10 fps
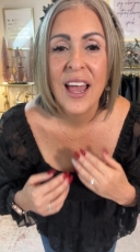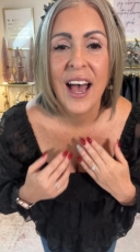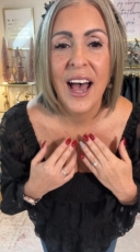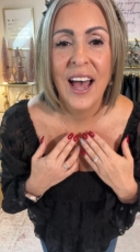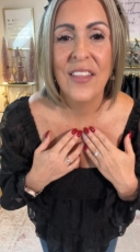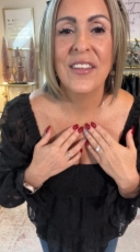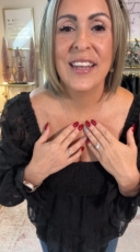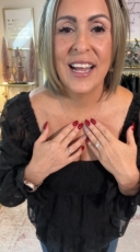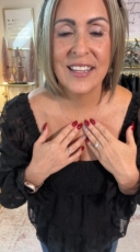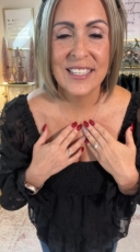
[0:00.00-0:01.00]
Uh, the
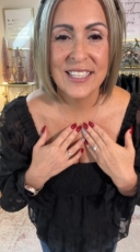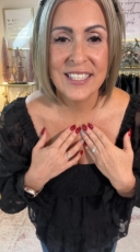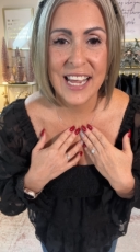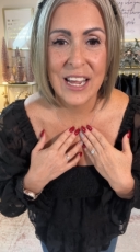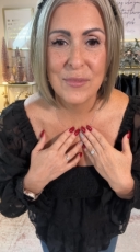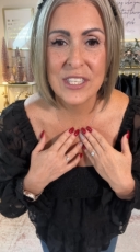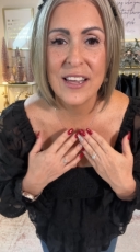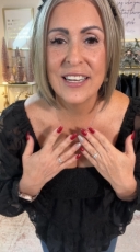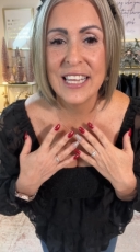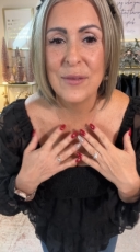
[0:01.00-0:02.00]
necklaces,
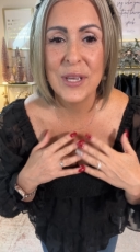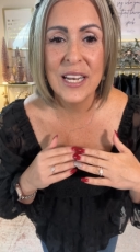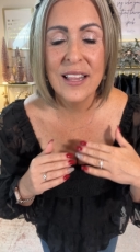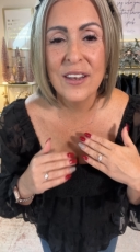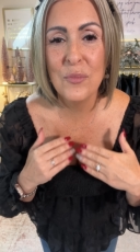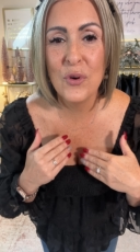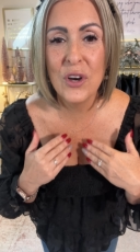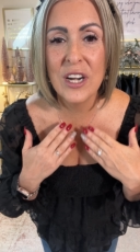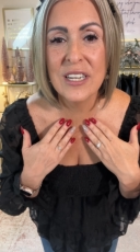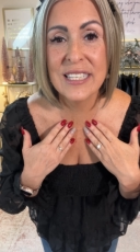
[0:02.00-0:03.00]
Amazon, keeping it a little
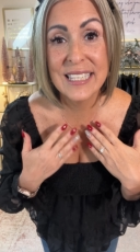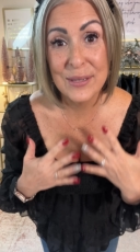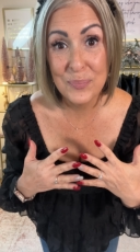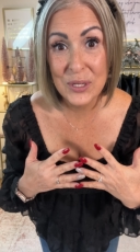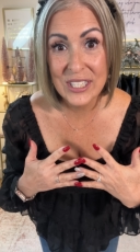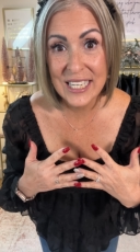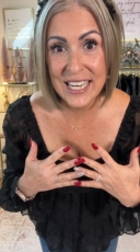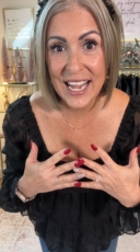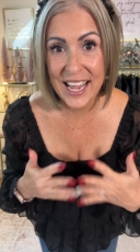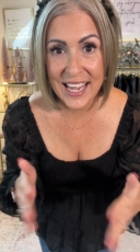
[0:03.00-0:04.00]
more simple
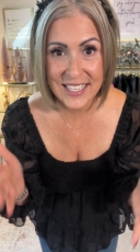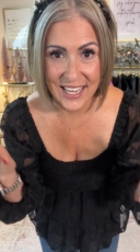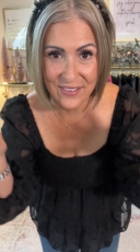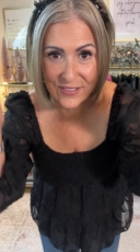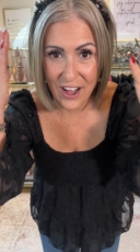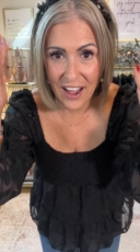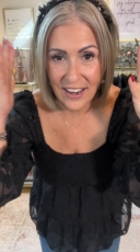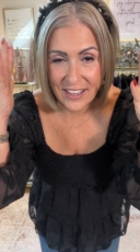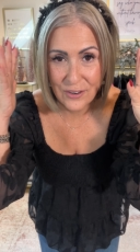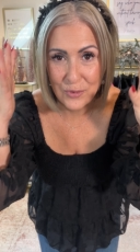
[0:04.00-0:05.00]
today as I've gone
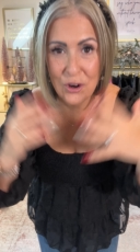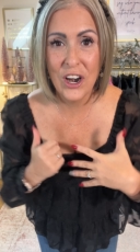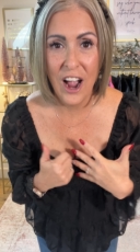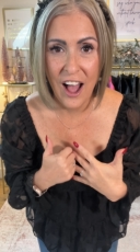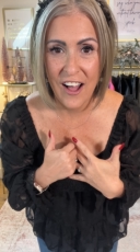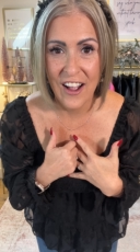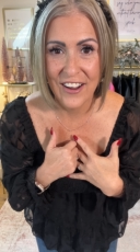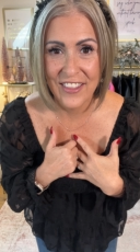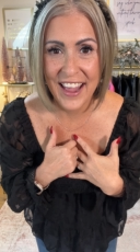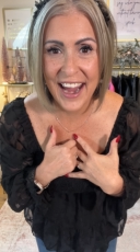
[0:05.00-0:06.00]
a little more
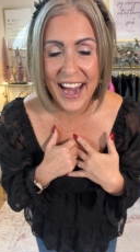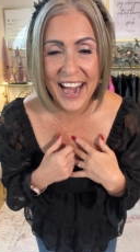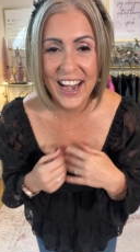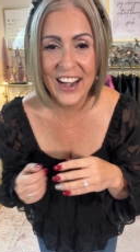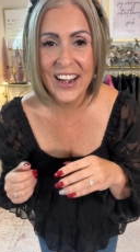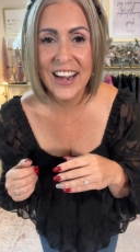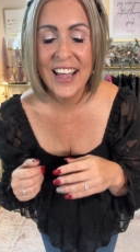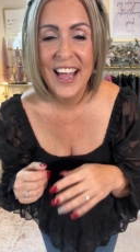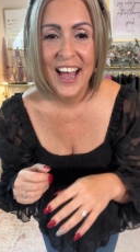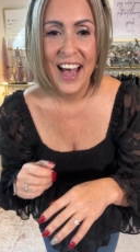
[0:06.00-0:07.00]
on the hair.
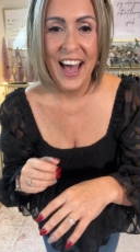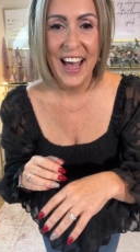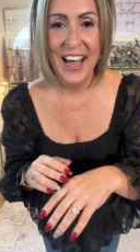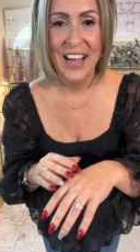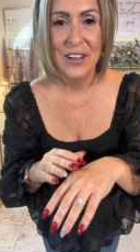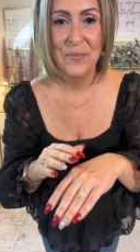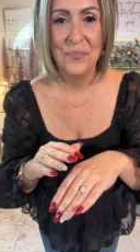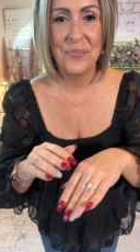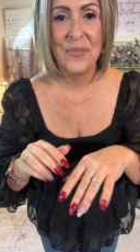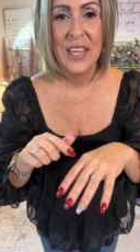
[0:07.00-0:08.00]

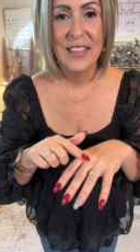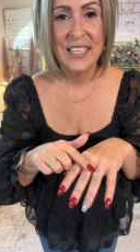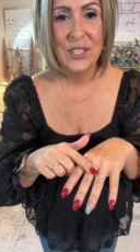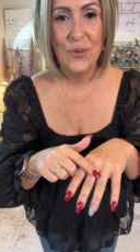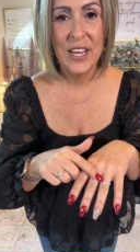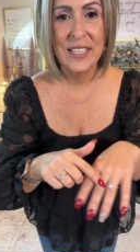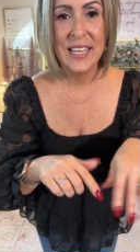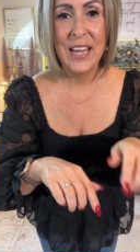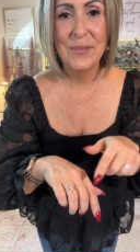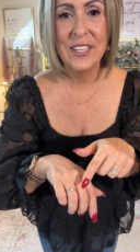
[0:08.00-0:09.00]
Um, this ring is
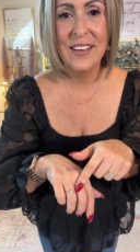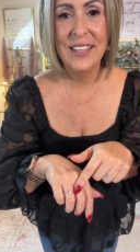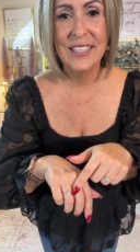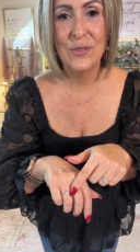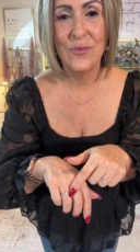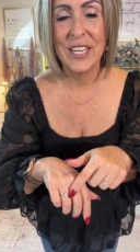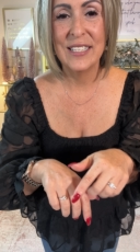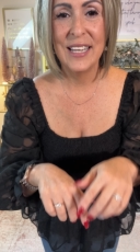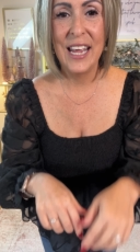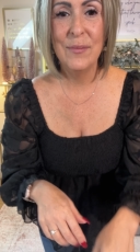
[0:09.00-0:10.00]
Amazon, this ring
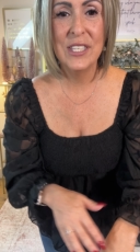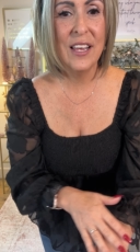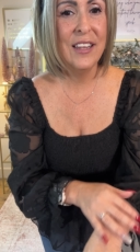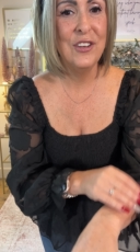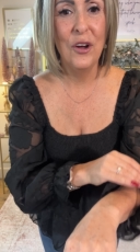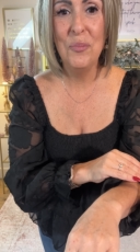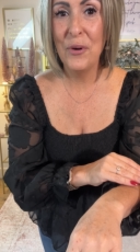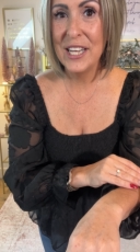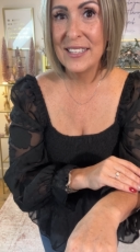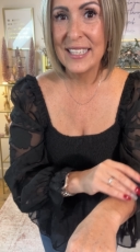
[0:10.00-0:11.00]
is Amazon, no
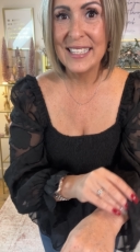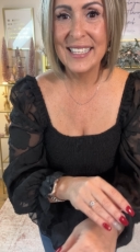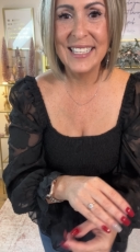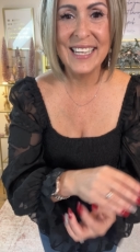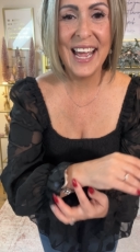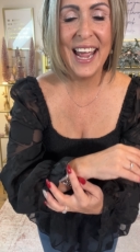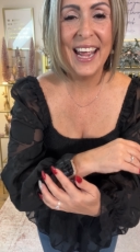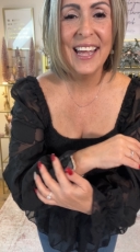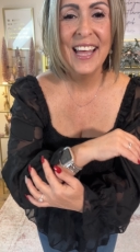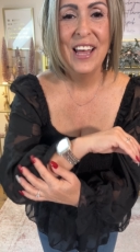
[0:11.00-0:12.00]
bracelets
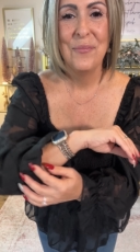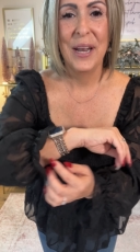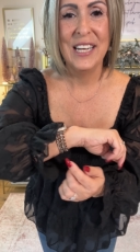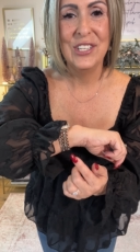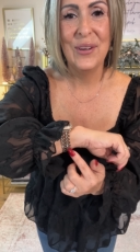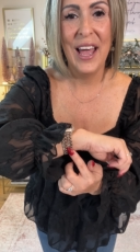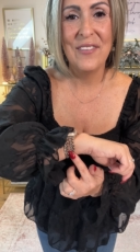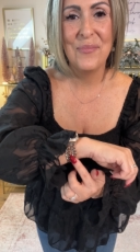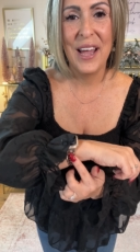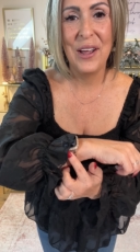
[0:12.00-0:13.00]
today, but I do
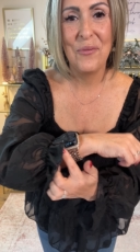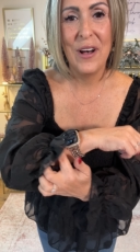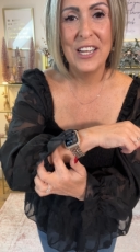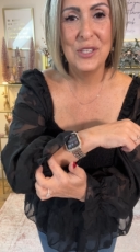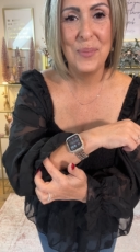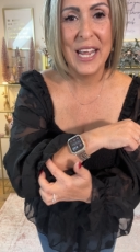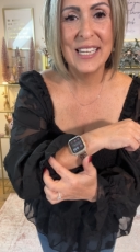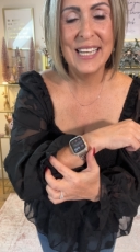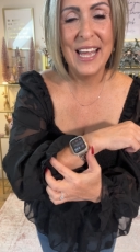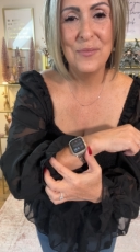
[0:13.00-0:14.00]
have my watch
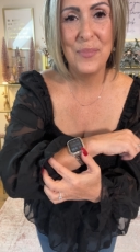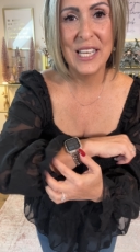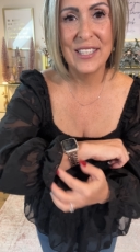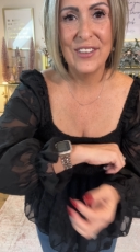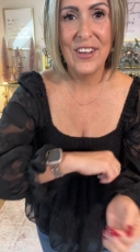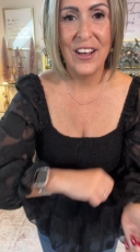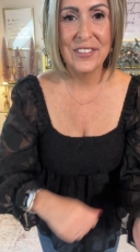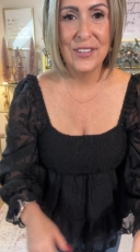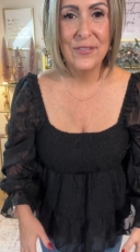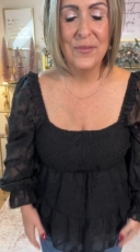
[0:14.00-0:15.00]
band and bezel
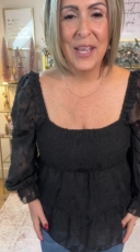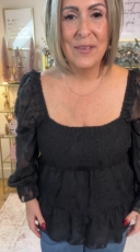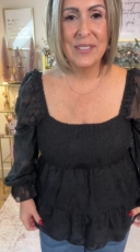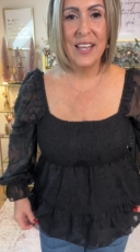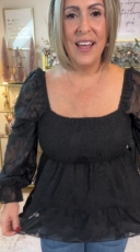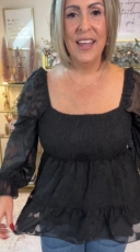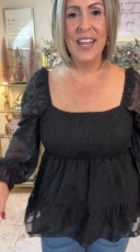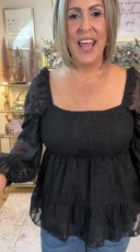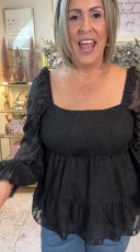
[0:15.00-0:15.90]
also from Amazon.